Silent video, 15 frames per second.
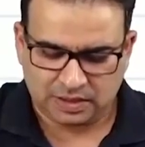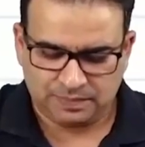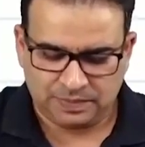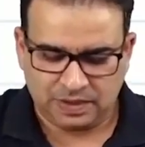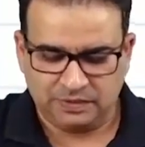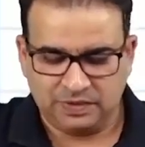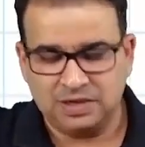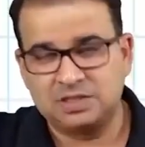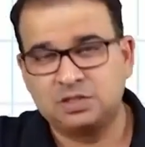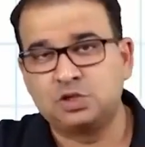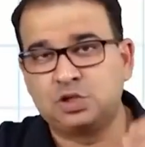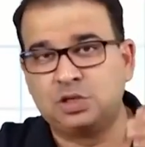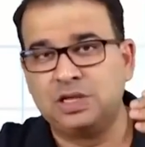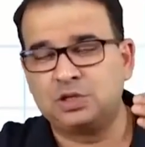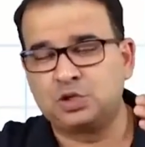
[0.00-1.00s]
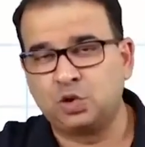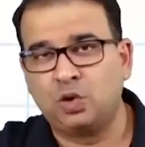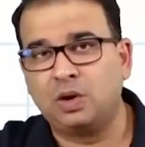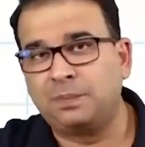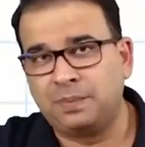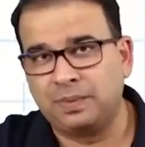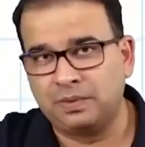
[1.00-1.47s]
even they
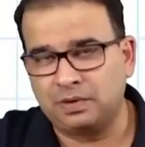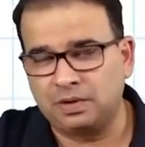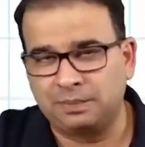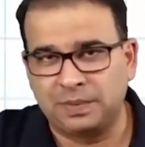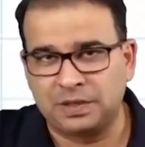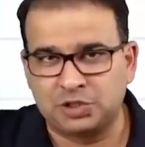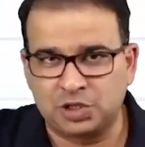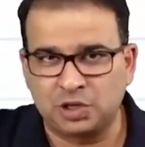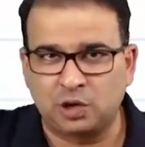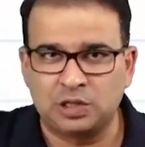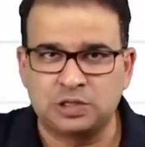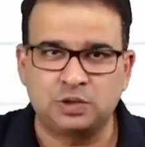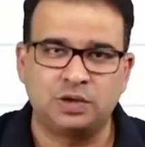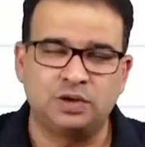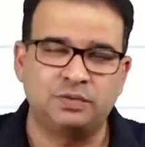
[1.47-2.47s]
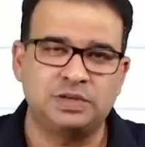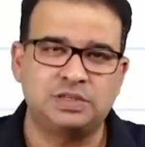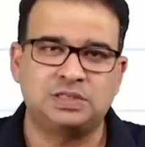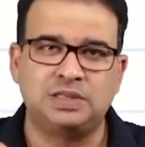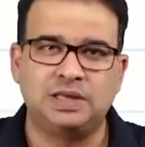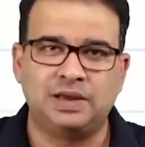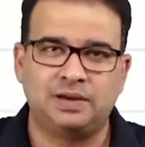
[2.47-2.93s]
show a picture also in
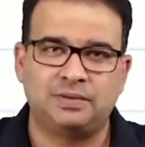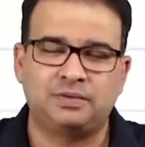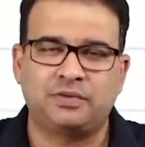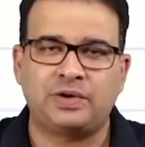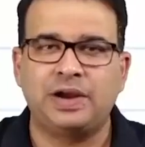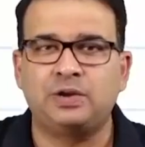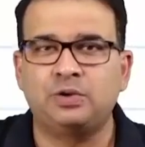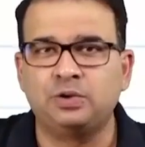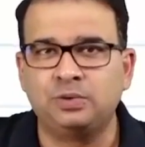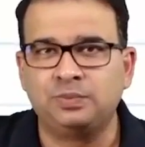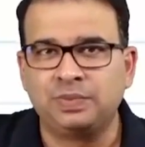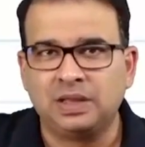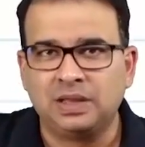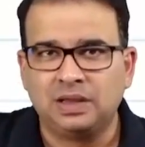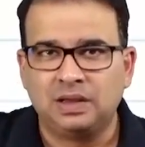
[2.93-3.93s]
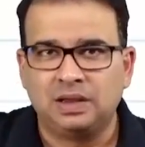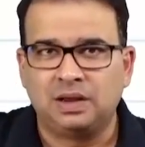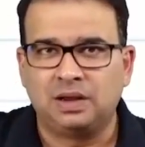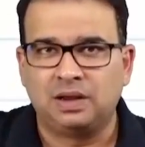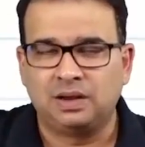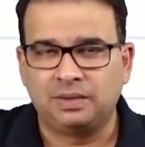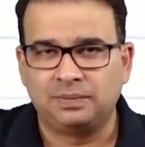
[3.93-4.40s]
which they are try to
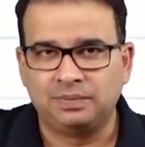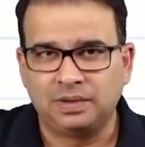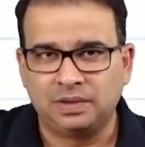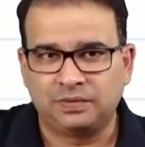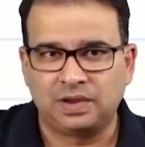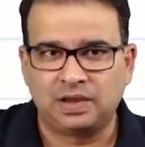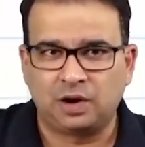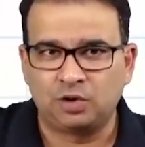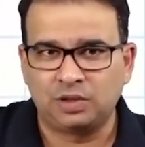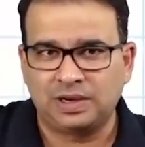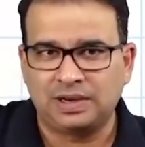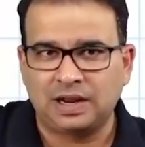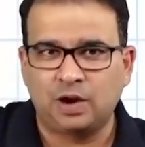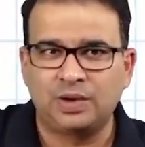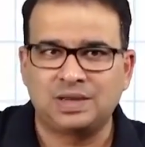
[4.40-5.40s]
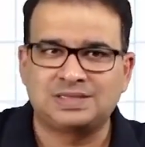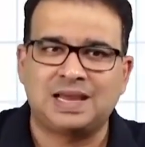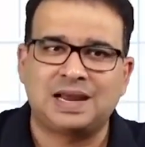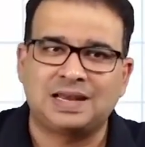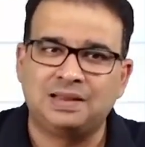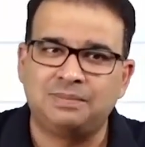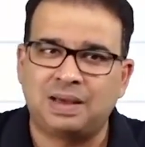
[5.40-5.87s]
figure out that how
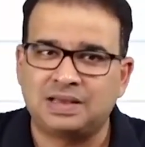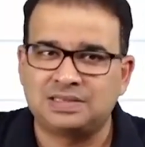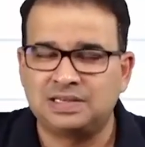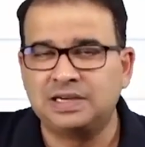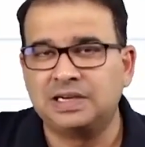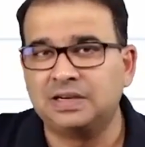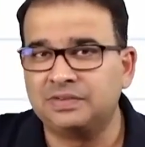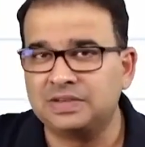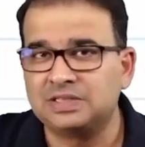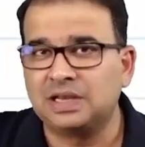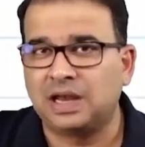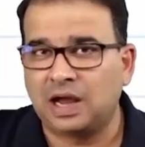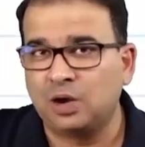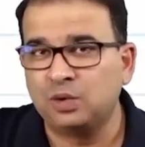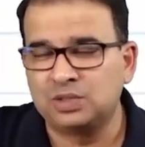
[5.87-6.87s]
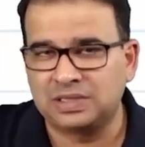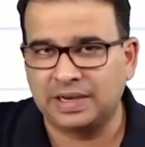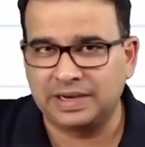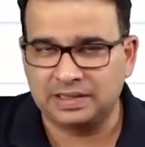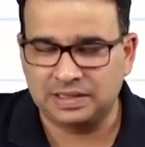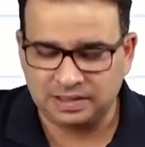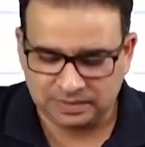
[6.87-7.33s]
exactly maxillary nerve is
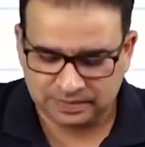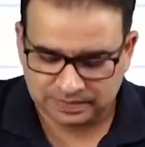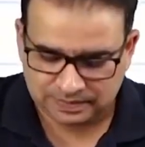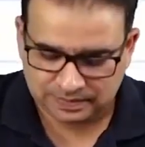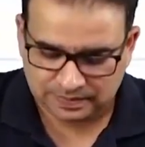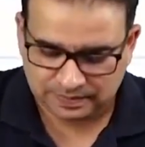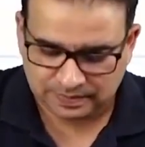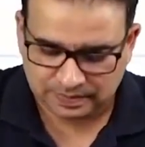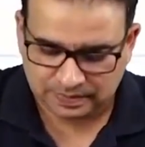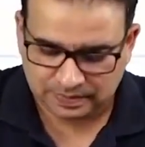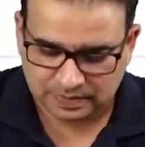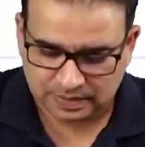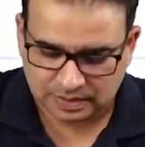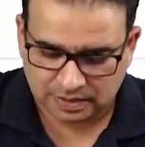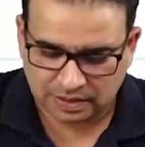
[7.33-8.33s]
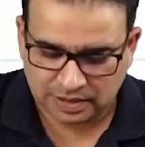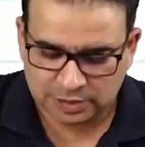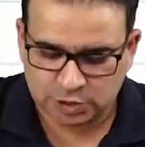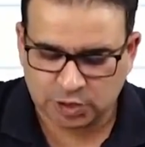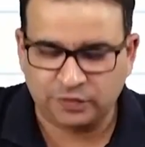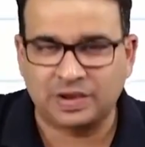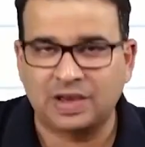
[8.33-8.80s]
outside the
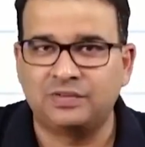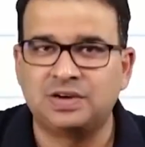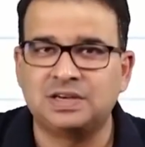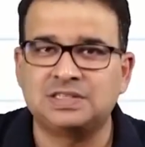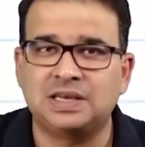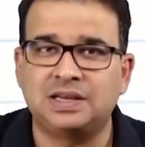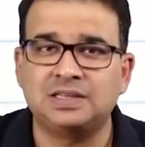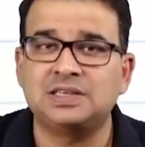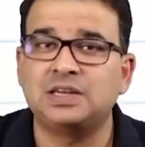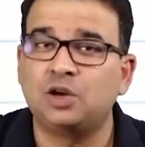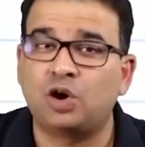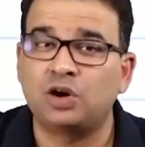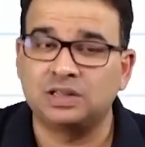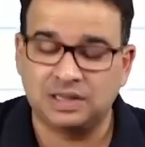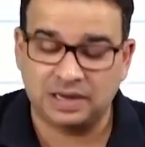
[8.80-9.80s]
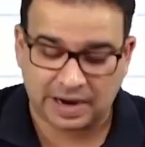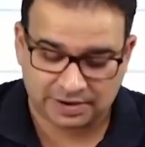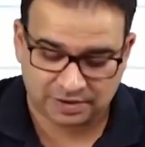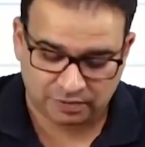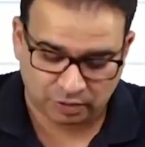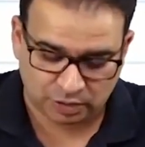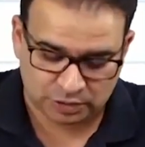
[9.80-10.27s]
relation of cavernous sinus and not in the
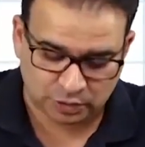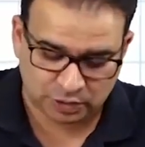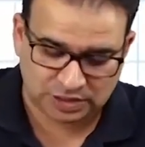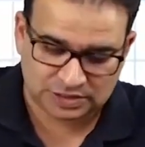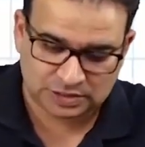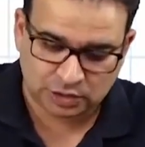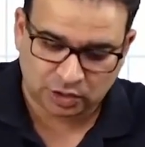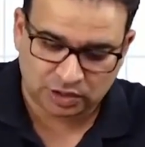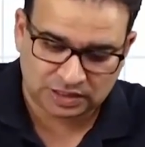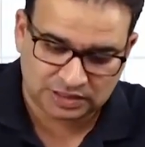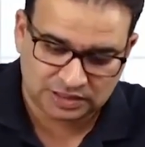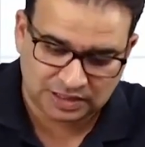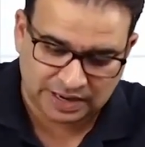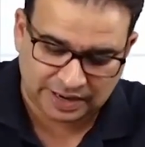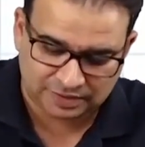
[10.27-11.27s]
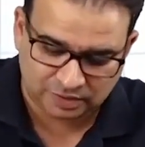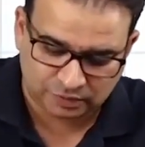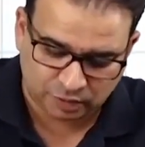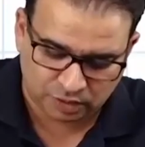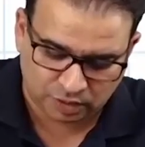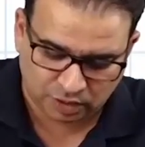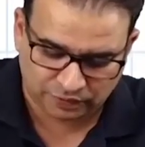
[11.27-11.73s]
lateral wall. So it is not in the lateral
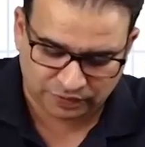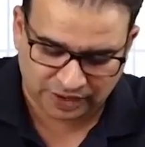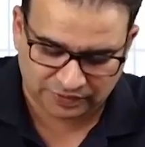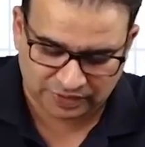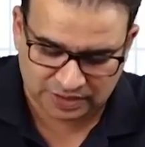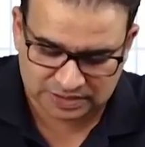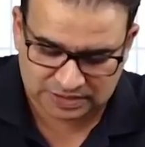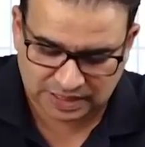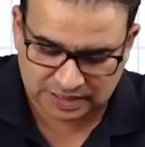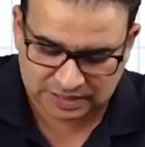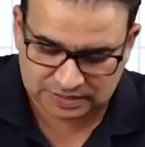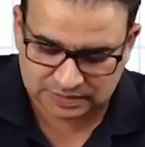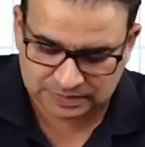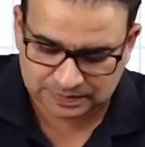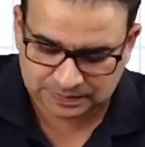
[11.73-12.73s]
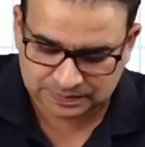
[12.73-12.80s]
wall of cavernous sinus.